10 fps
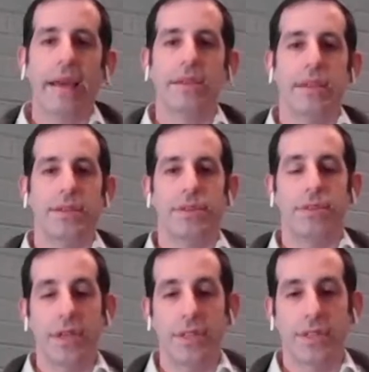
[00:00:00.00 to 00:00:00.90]
access to
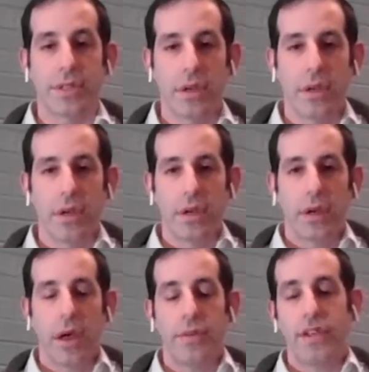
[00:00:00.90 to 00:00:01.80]
this,
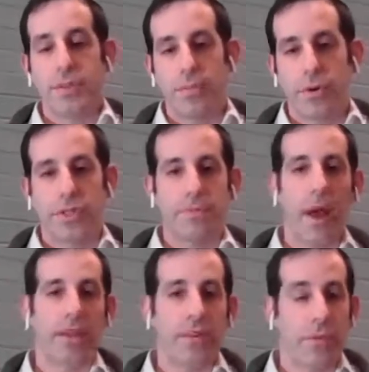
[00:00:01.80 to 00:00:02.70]
this
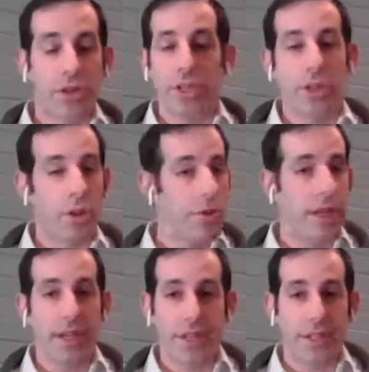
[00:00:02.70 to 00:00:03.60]
perspective, which
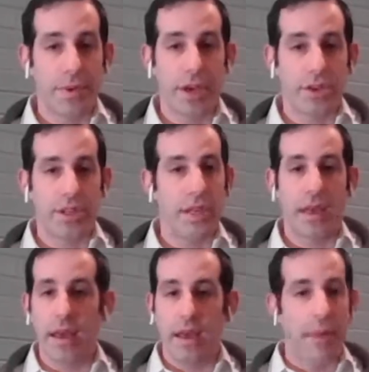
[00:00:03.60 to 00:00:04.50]
included his
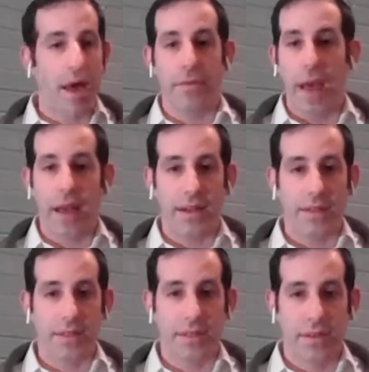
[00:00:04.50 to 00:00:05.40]
PhD in
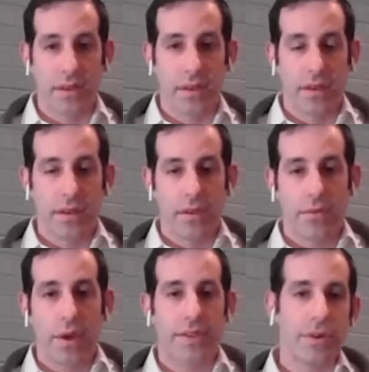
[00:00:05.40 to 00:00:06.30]
mathematics
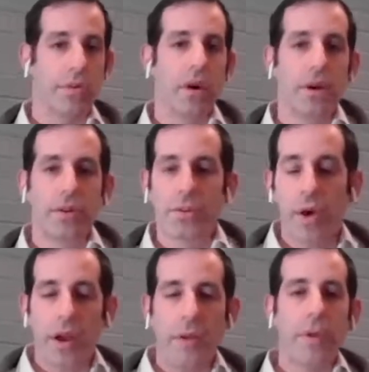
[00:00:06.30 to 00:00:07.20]
right? So, so
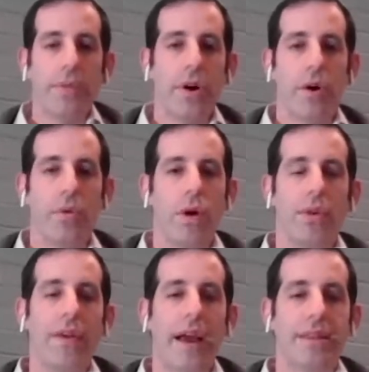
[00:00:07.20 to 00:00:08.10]
where can people go? What
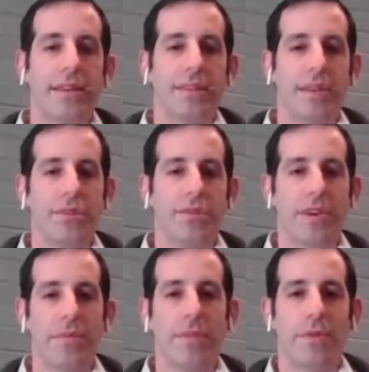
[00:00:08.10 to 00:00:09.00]
are the ideas that you
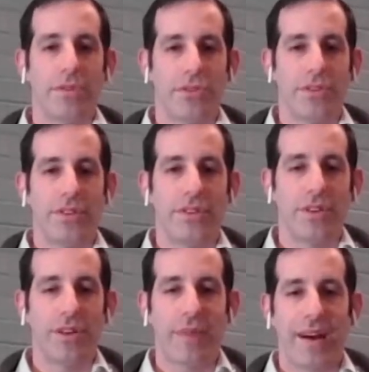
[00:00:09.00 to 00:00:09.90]
think people should
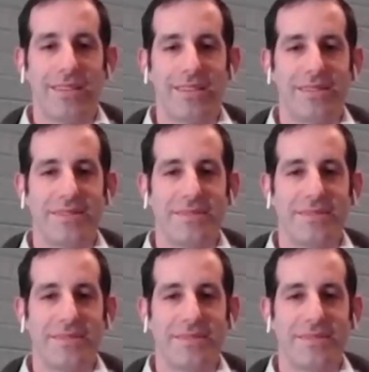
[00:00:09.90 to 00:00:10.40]
learn about?